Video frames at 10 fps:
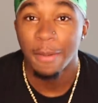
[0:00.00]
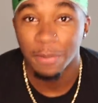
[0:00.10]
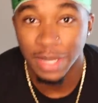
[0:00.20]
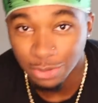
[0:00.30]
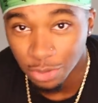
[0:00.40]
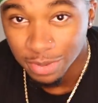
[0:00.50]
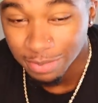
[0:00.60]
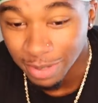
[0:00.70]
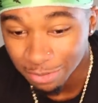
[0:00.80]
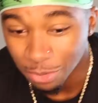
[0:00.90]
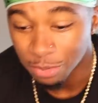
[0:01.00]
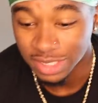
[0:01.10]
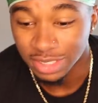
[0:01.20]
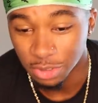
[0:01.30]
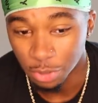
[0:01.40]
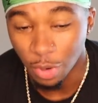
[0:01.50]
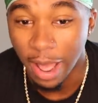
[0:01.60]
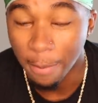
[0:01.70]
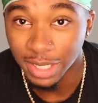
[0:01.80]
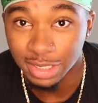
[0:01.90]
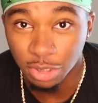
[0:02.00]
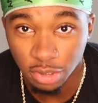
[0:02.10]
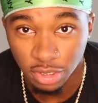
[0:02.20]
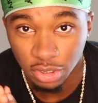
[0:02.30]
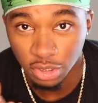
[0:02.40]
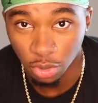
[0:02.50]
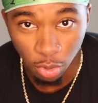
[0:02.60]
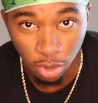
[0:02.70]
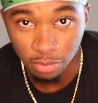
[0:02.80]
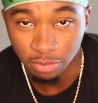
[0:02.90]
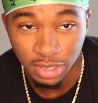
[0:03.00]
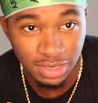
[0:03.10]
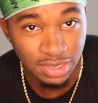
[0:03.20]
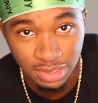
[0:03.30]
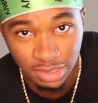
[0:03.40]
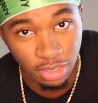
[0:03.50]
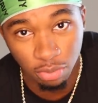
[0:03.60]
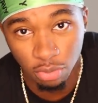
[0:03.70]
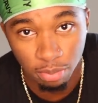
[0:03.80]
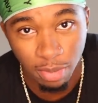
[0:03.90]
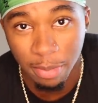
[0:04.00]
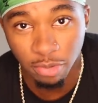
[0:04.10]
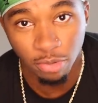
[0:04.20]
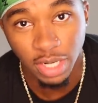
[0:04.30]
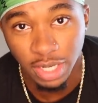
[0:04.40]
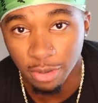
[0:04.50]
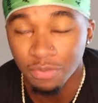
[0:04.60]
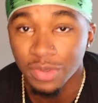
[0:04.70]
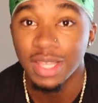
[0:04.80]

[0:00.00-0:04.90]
Basically, what we're about to do, I'm about to go to the store. Destiny's inside the room, my bedroom right now.